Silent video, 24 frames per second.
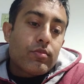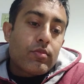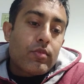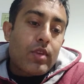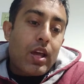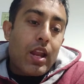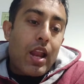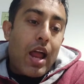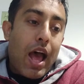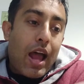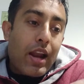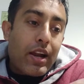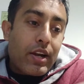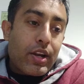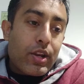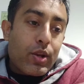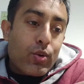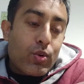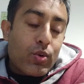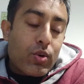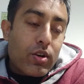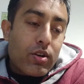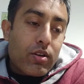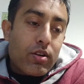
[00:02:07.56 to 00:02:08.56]

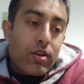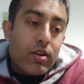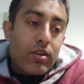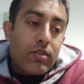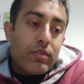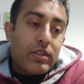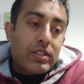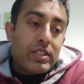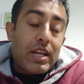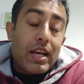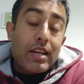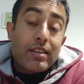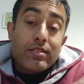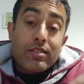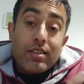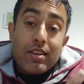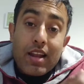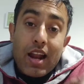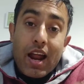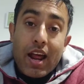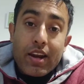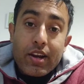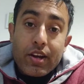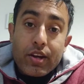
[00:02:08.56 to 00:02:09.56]
attitude which has
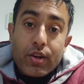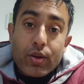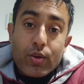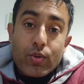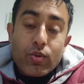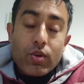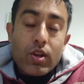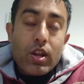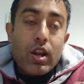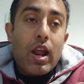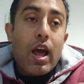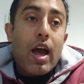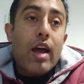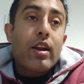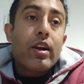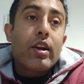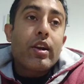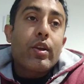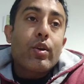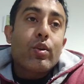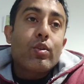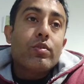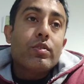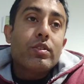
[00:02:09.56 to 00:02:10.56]
gratitude, an
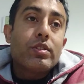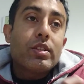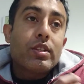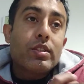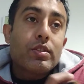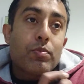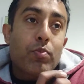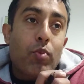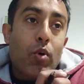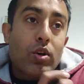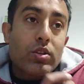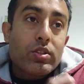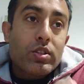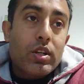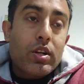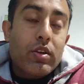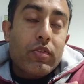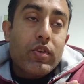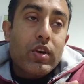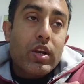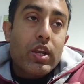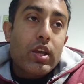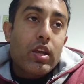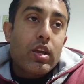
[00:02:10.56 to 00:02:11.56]
attitude which has
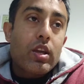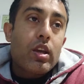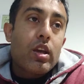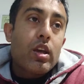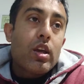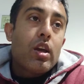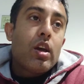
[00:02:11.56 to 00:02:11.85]
positivity,